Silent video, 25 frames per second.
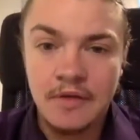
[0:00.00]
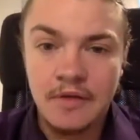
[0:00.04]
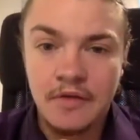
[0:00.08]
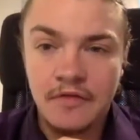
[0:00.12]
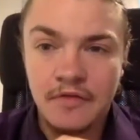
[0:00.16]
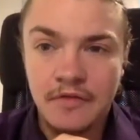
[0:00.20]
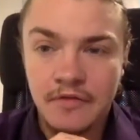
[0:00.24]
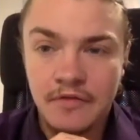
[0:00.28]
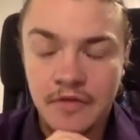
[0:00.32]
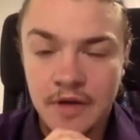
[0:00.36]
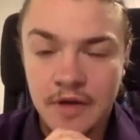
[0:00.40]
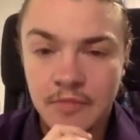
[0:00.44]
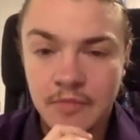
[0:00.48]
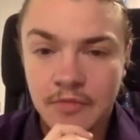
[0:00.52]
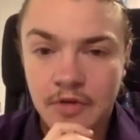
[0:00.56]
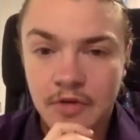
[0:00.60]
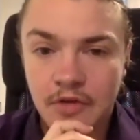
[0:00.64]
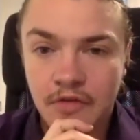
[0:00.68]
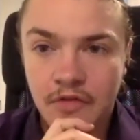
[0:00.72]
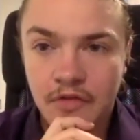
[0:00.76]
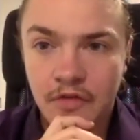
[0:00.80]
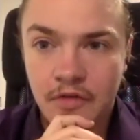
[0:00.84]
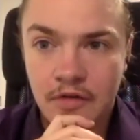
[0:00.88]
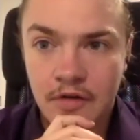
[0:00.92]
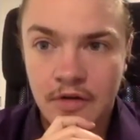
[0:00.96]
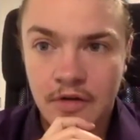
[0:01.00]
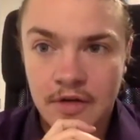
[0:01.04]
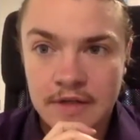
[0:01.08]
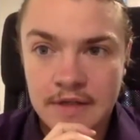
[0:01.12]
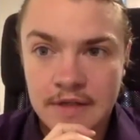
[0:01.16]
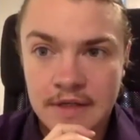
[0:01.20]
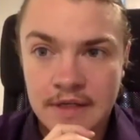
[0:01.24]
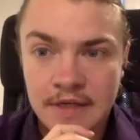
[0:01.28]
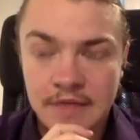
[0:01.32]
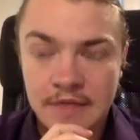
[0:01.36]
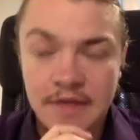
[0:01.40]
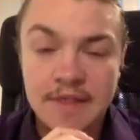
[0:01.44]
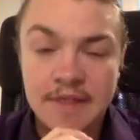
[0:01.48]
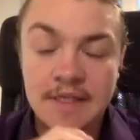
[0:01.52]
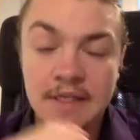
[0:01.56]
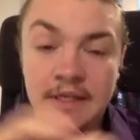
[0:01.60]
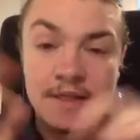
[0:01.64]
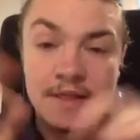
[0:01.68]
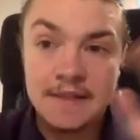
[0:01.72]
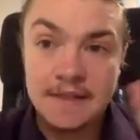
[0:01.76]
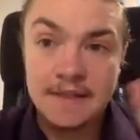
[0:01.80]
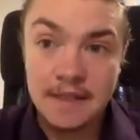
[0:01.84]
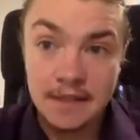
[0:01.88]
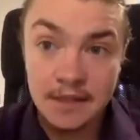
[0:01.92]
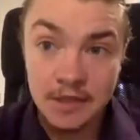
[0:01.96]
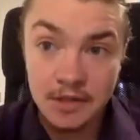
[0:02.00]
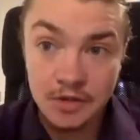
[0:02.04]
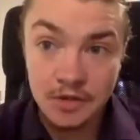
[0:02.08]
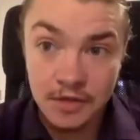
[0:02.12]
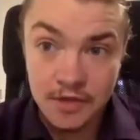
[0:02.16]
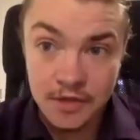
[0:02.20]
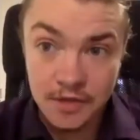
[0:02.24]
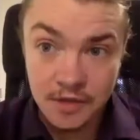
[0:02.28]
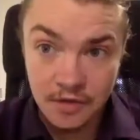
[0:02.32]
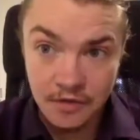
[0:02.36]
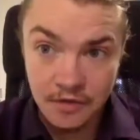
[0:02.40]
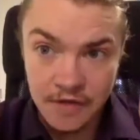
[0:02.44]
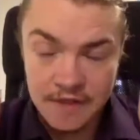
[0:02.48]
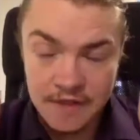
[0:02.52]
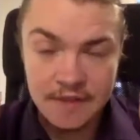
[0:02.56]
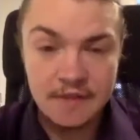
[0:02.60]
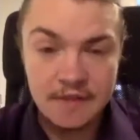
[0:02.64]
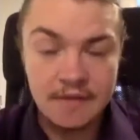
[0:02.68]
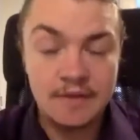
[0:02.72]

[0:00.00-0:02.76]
framework for creating a signature service.